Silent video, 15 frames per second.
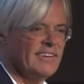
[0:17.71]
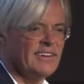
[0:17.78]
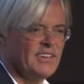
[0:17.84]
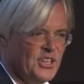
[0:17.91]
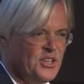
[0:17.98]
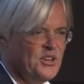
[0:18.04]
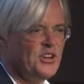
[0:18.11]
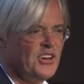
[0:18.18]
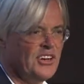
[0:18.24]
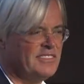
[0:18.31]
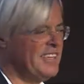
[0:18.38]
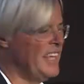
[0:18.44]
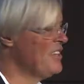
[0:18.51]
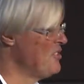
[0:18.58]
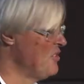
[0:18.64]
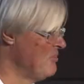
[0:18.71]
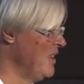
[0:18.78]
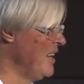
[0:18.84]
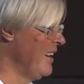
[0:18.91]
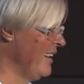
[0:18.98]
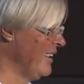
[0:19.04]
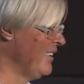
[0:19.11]
you're going to take your
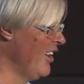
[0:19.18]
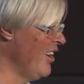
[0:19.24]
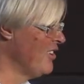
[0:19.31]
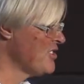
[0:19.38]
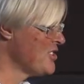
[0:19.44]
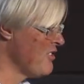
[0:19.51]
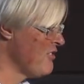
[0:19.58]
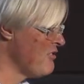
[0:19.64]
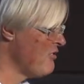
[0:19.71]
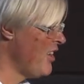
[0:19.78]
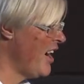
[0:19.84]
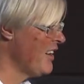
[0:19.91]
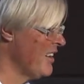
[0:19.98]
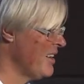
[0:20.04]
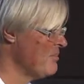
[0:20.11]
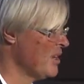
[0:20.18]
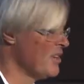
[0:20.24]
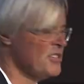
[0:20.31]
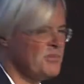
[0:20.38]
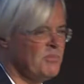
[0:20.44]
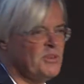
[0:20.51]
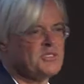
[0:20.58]
meal and lunch on a Friday,
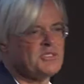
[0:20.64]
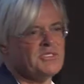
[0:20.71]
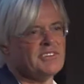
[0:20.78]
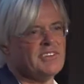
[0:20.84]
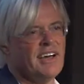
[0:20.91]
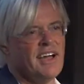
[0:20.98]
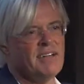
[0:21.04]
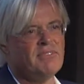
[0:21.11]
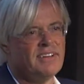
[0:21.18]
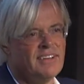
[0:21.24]
because most of the time,